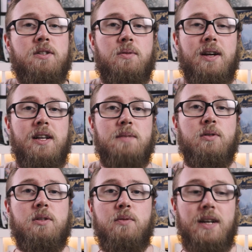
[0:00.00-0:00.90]
as quickly as
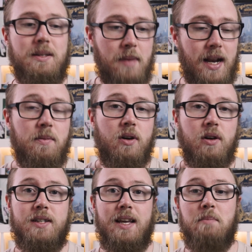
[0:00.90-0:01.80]
possible is mainly
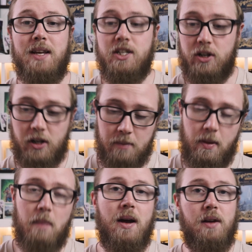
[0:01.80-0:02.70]
because it means you can
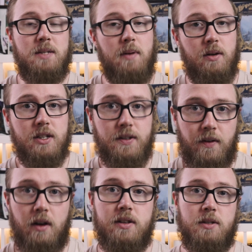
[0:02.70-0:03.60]
pump out your spells as
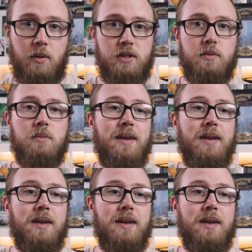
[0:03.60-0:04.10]
fast as possible,